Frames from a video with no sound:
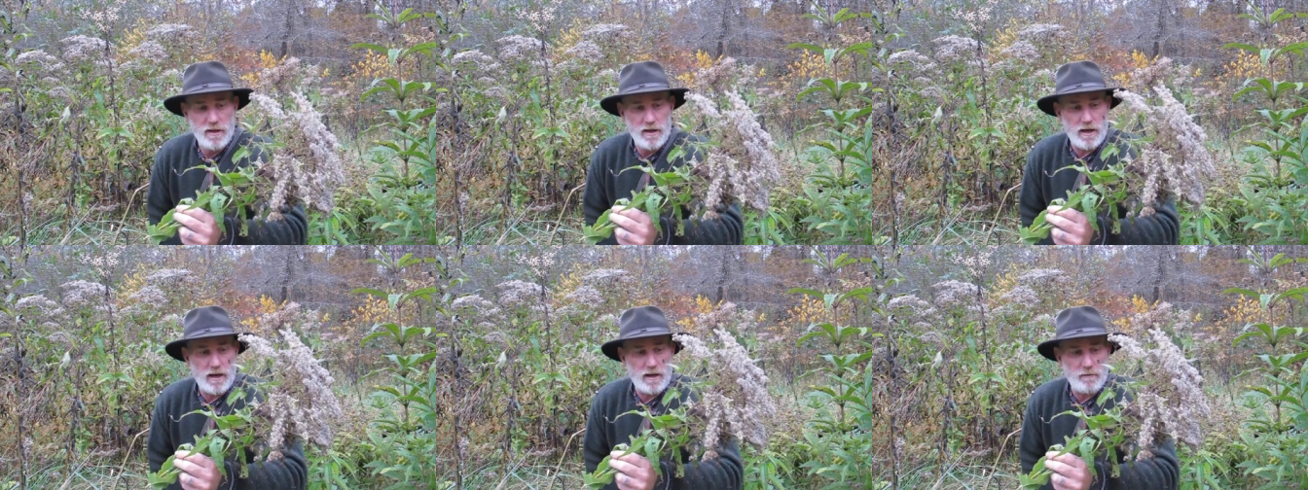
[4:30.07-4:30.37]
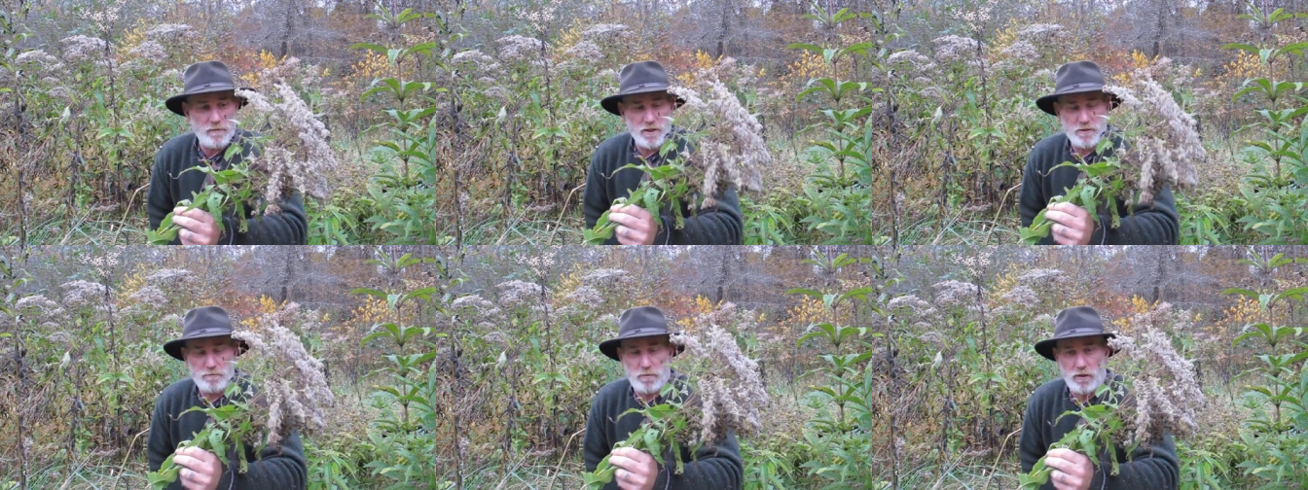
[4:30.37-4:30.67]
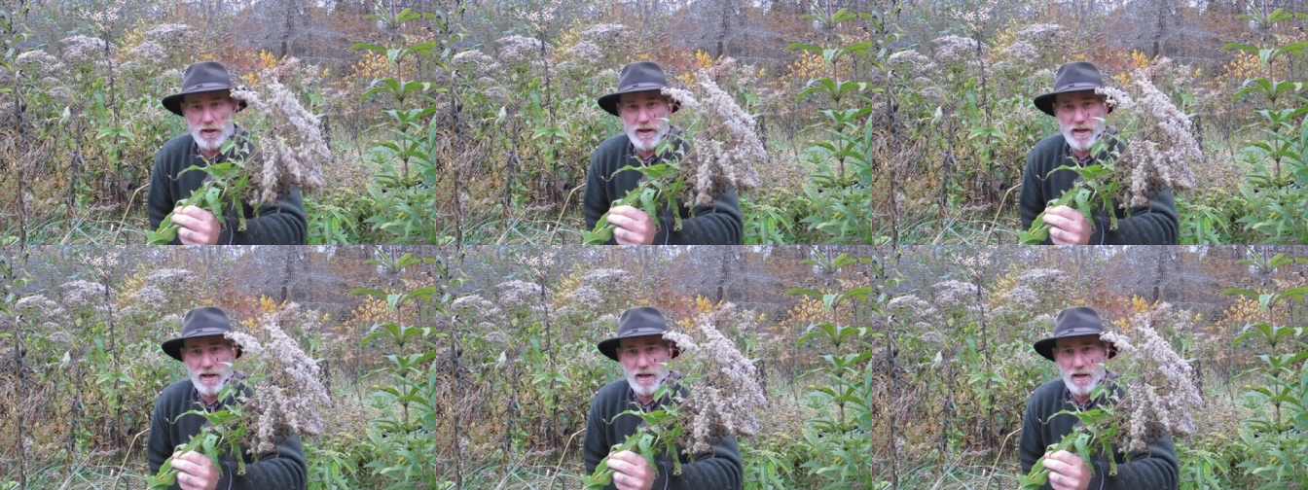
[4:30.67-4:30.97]
Um, this
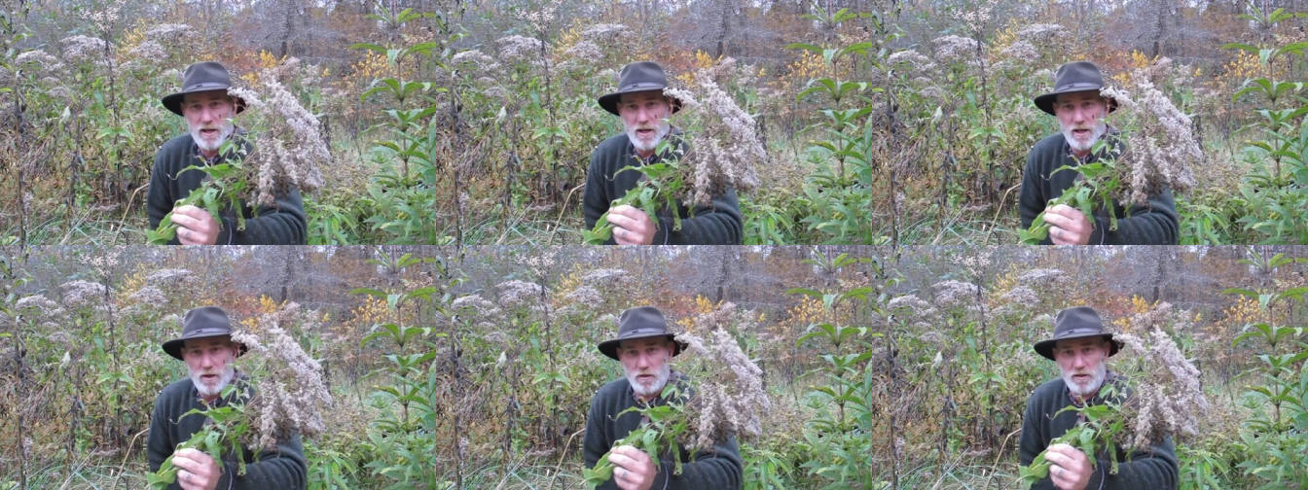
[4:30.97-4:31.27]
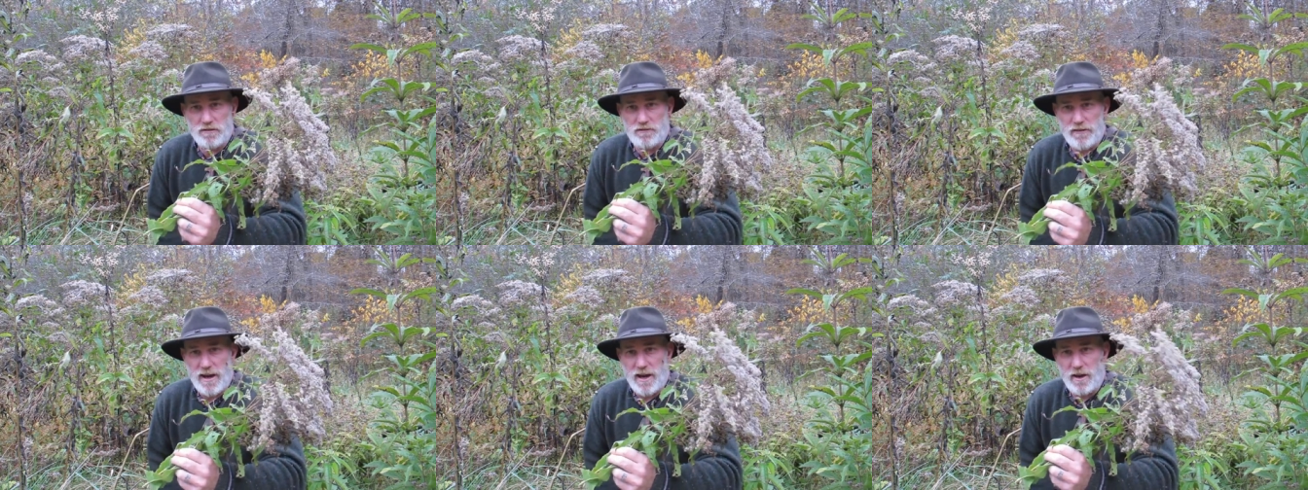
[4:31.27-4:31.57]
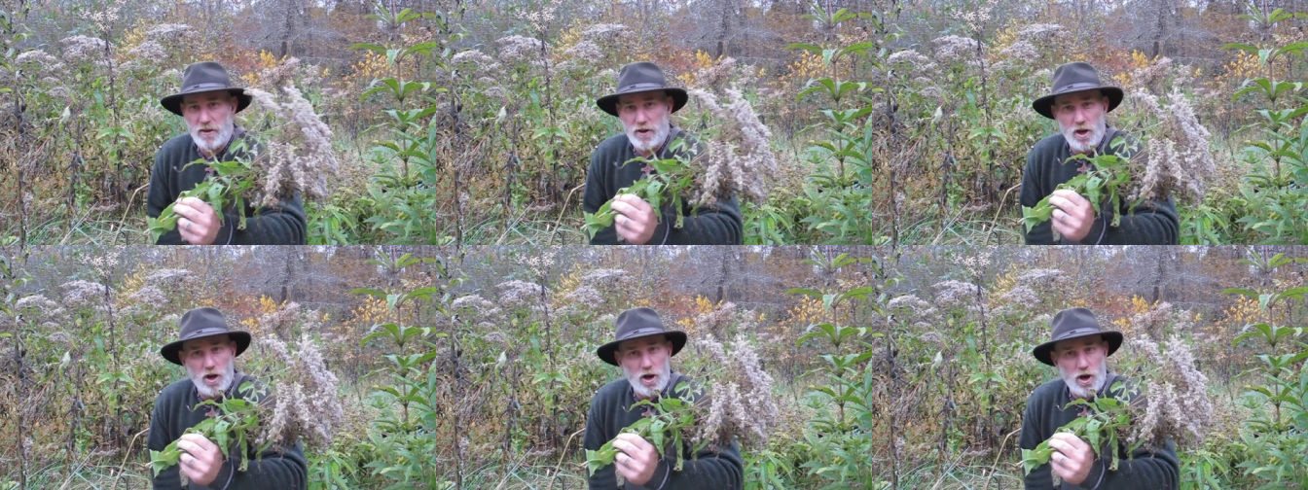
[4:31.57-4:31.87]
plant was
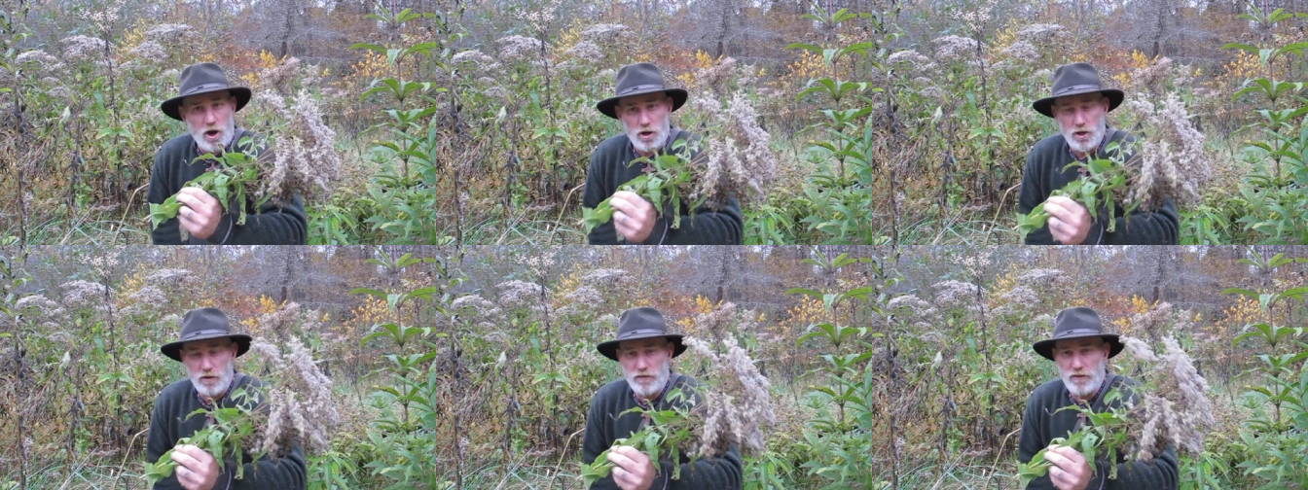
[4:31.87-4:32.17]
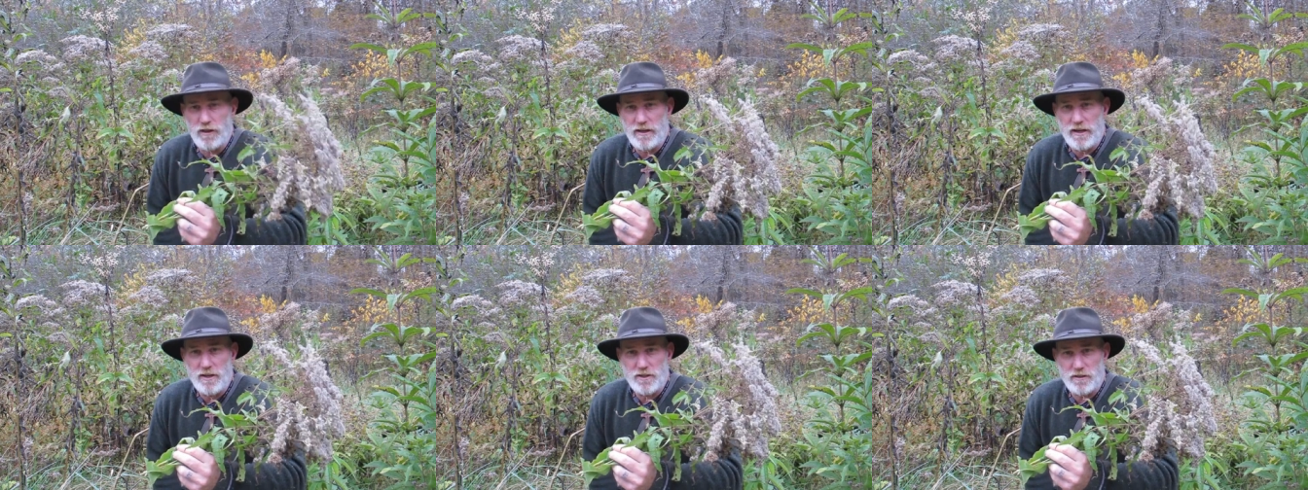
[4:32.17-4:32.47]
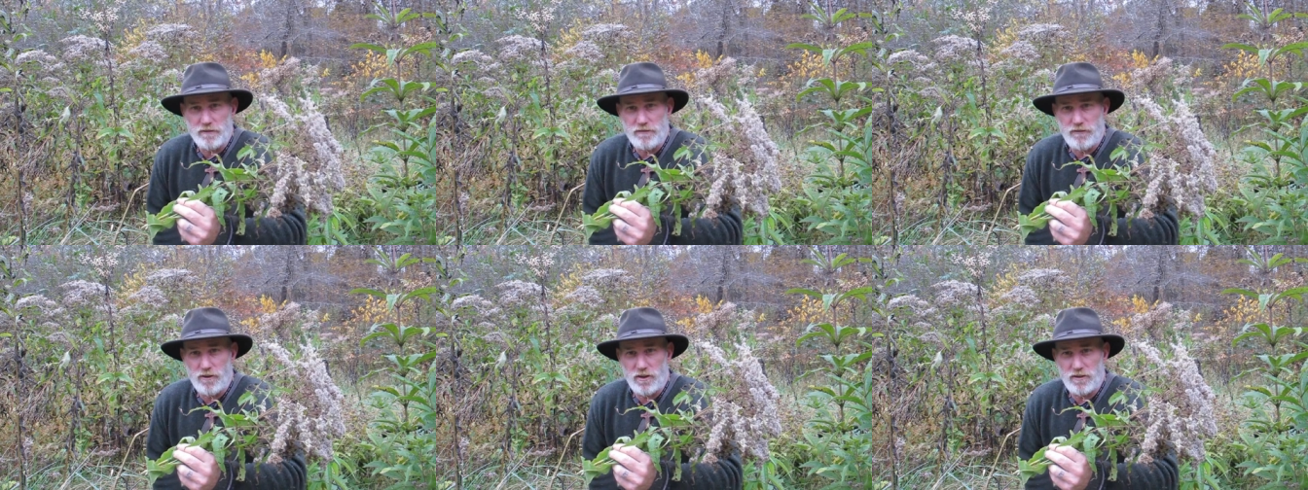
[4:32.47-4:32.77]
found all over the
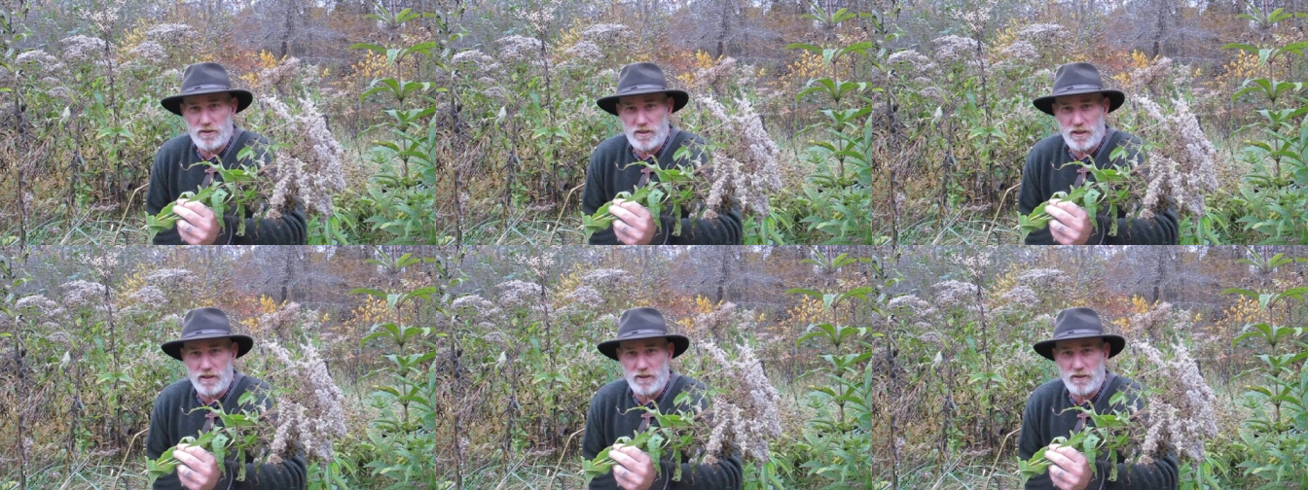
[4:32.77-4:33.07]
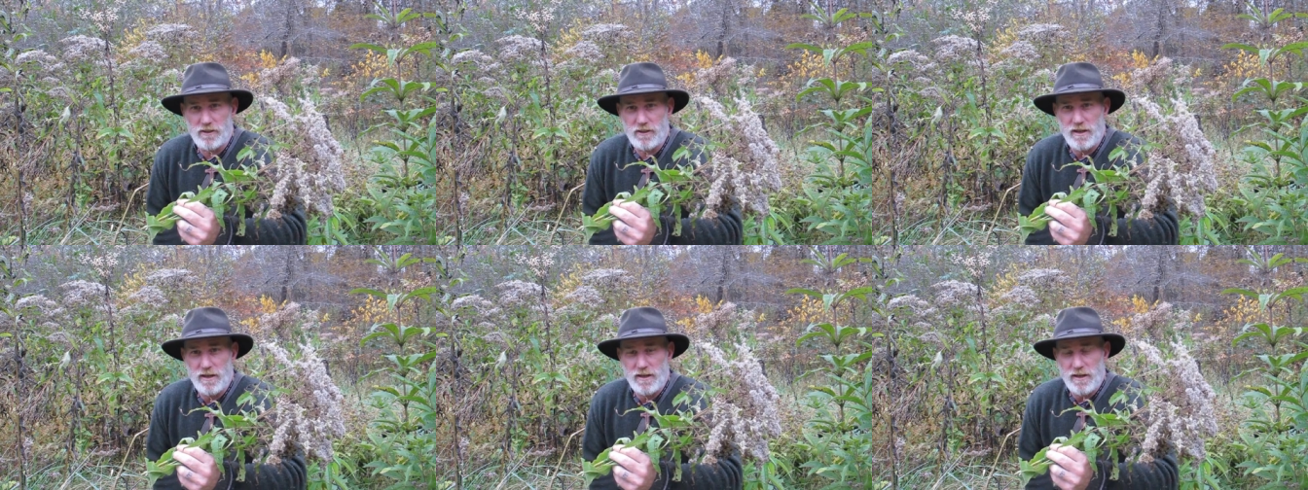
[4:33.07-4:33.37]
eastern frontier